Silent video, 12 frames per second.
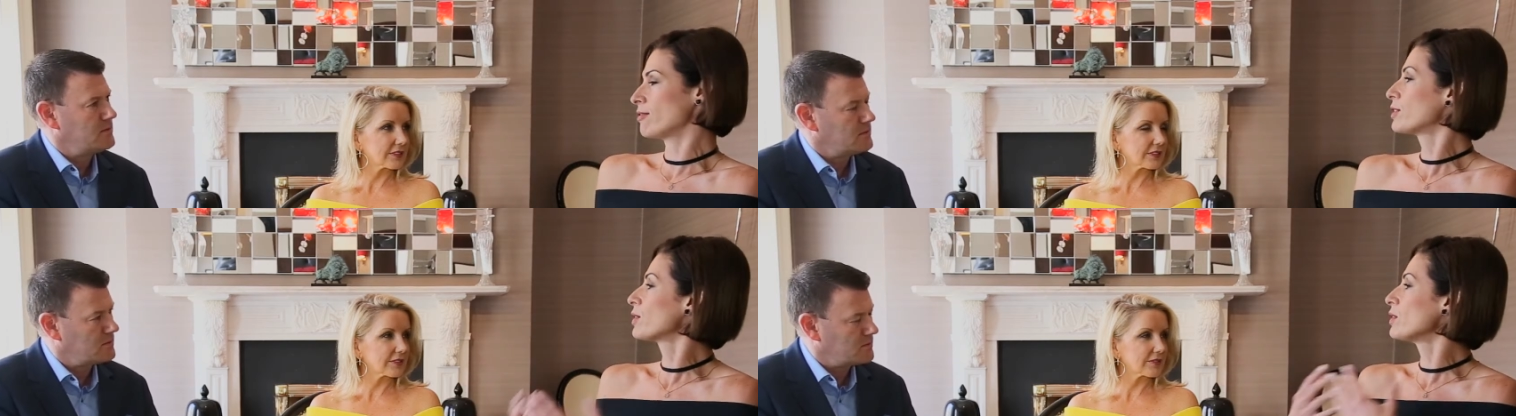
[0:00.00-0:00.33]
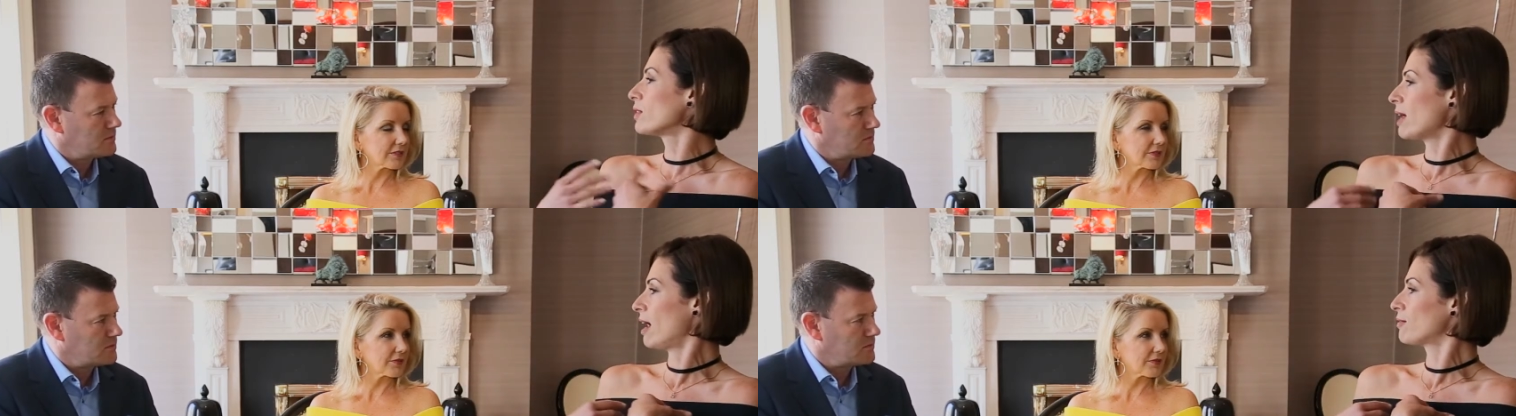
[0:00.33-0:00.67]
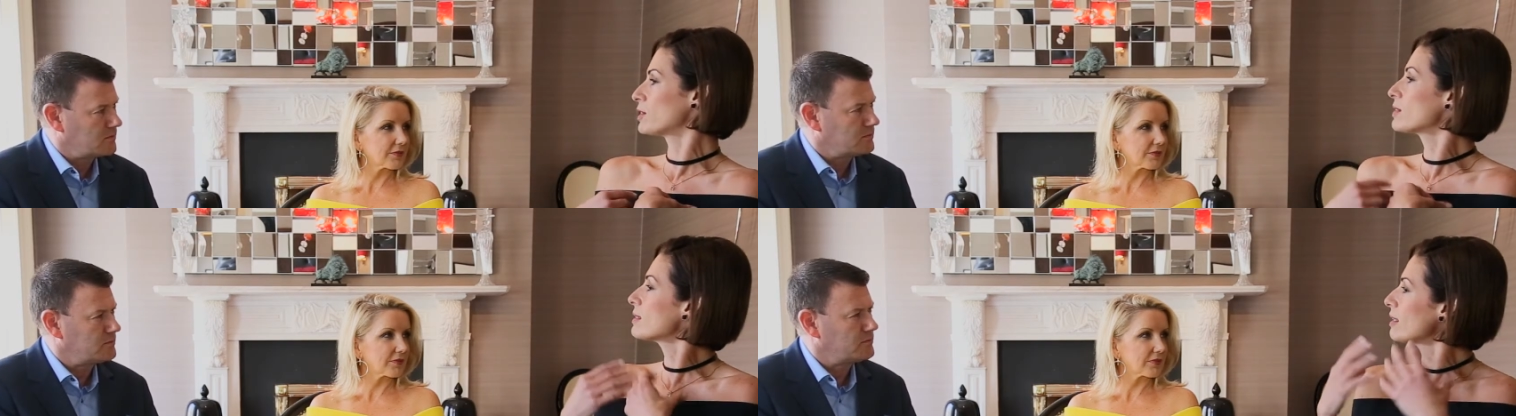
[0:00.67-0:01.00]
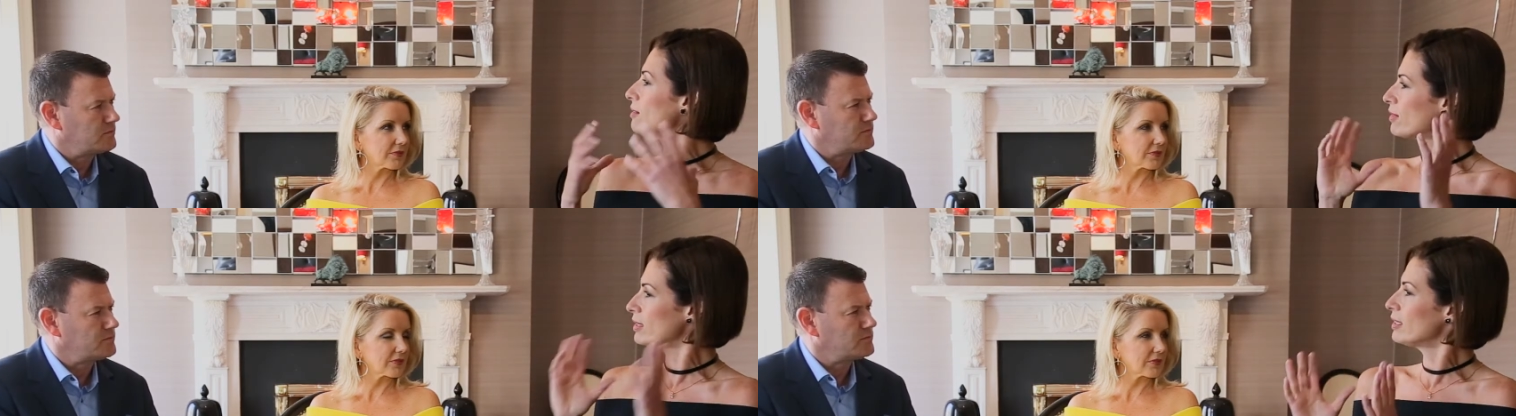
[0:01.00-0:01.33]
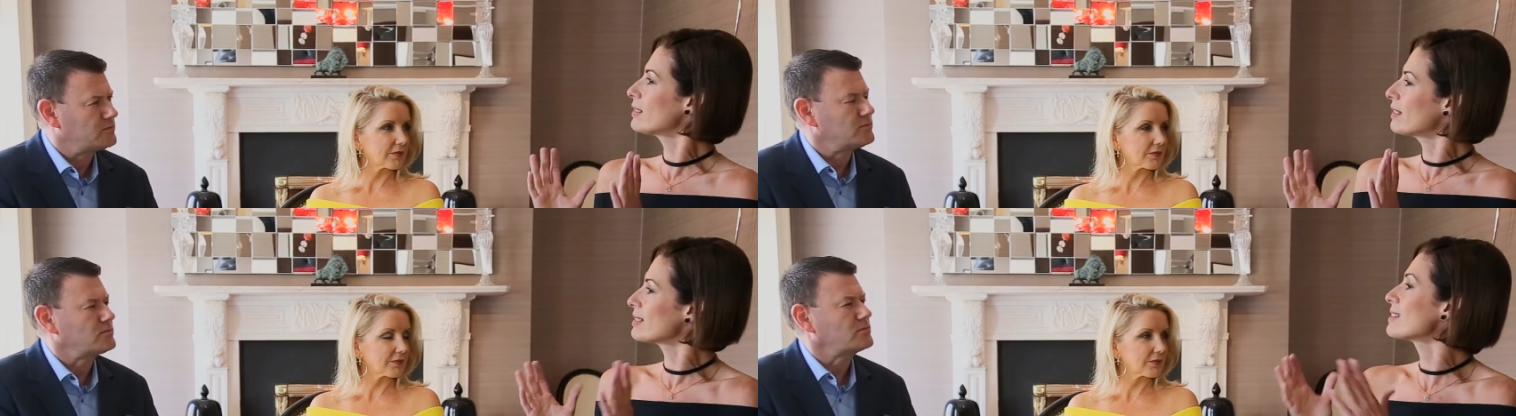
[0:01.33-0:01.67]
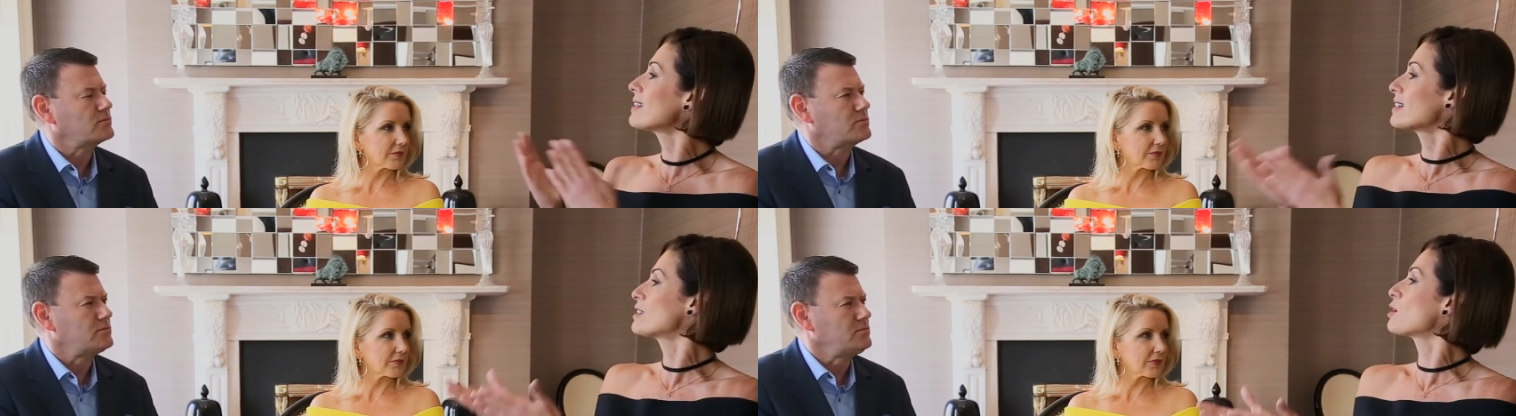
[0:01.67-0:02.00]
Speaker 1: even though you have to save your look
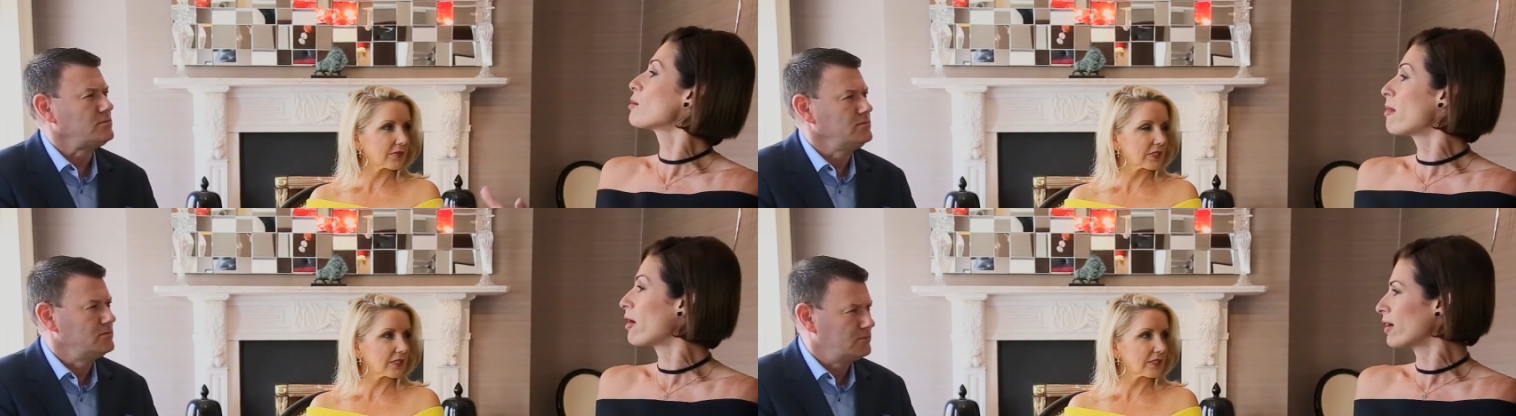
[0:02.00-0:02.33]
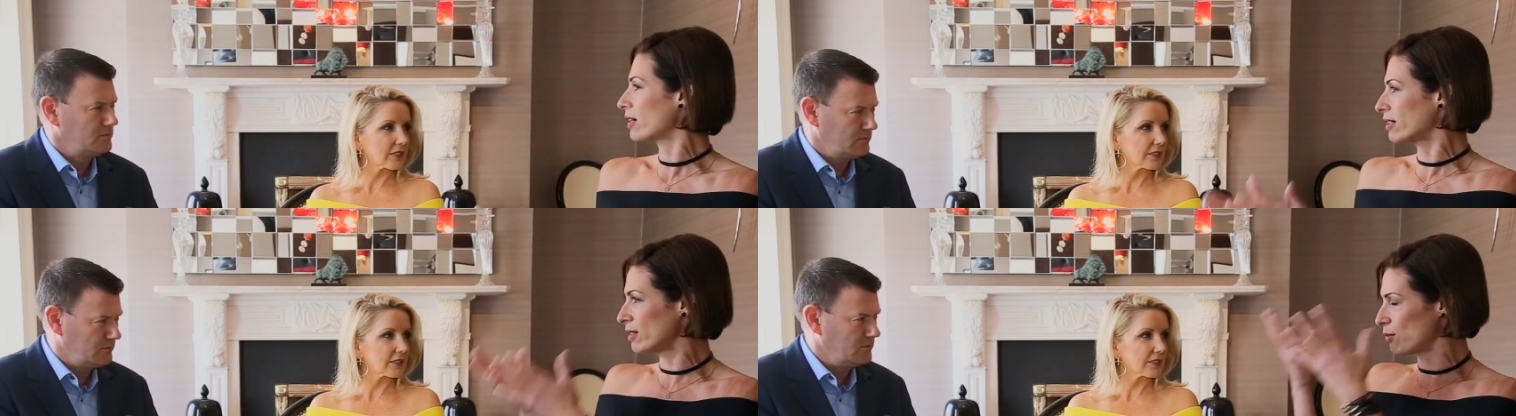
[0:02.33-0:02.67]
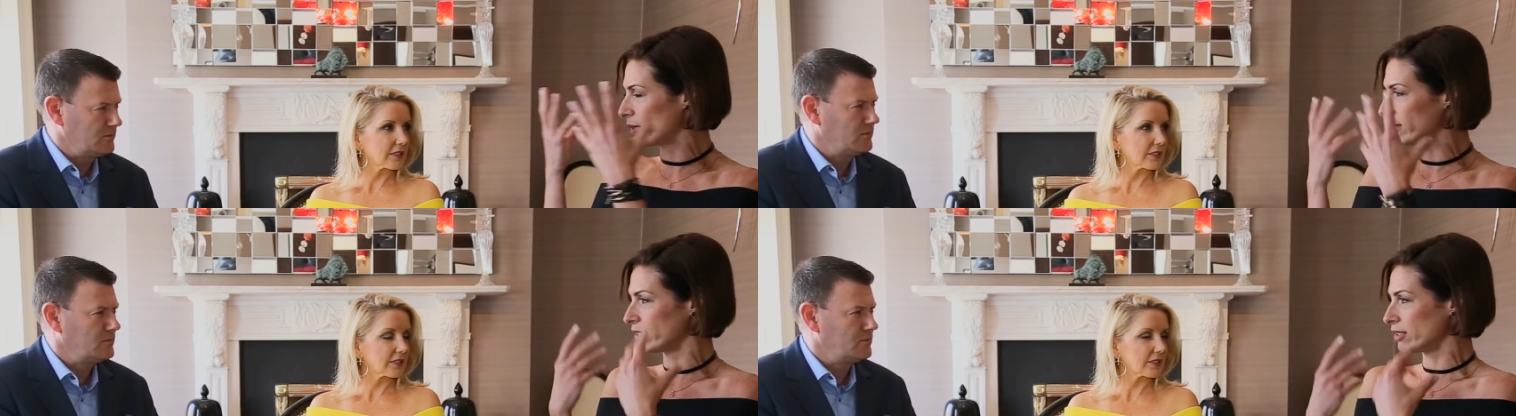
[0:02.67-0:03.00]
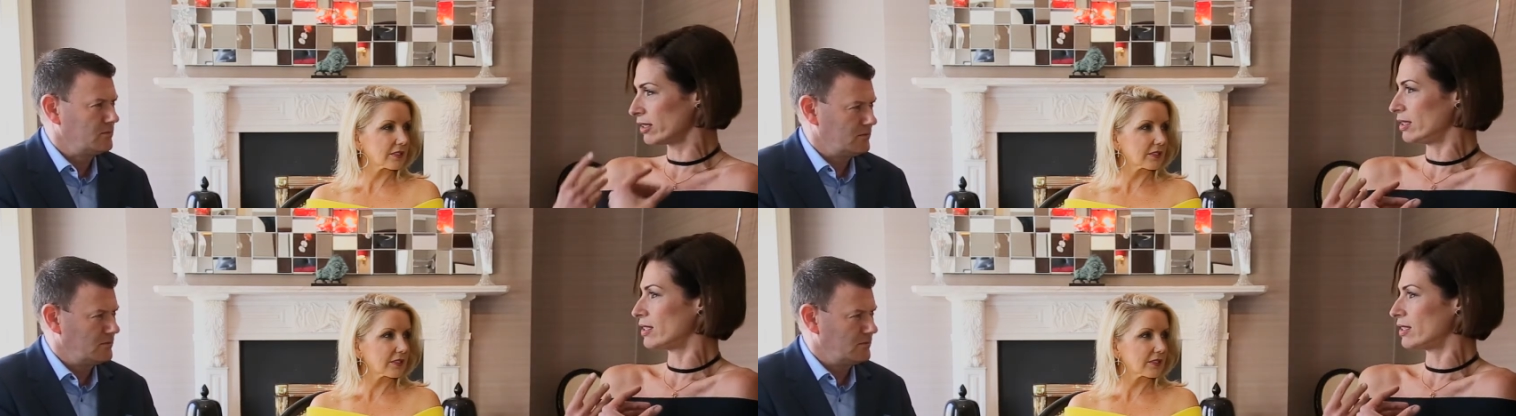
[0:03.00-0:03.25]
because that's your mark, the way that you